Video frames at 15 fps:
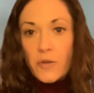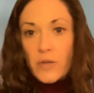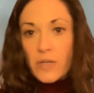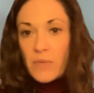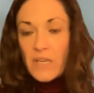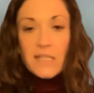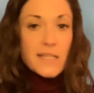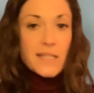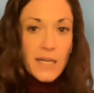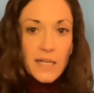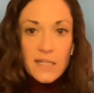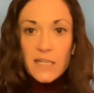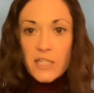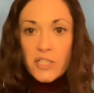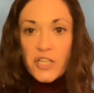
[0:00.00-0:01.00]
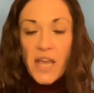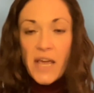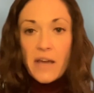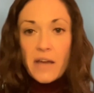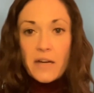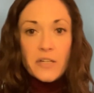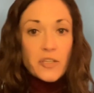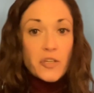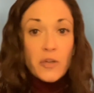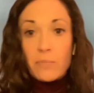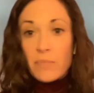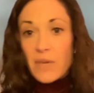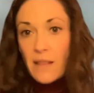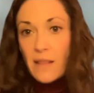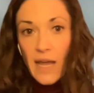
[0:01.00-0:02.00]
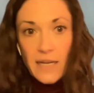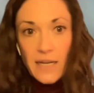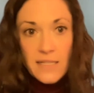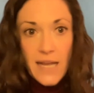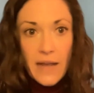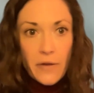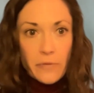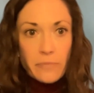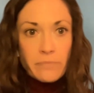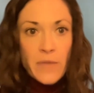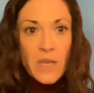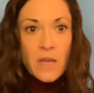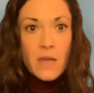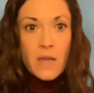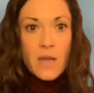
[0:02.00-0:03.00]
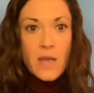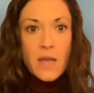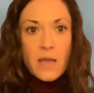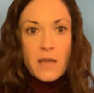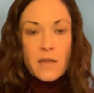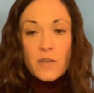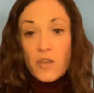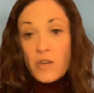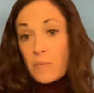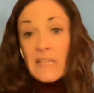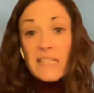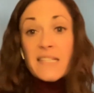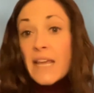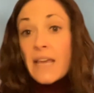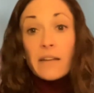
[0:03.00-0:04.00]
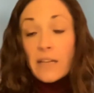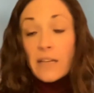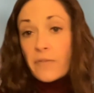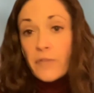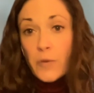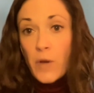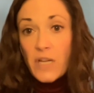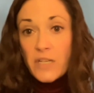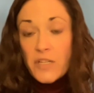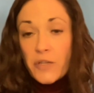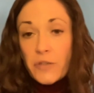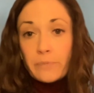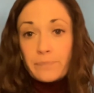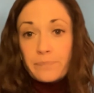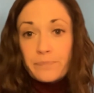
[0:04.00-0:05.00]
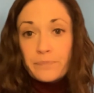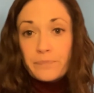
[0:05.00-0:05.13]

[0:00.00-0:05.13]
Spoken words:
You can be sitting in a chair. You can be lying down. You can be standing if you want to.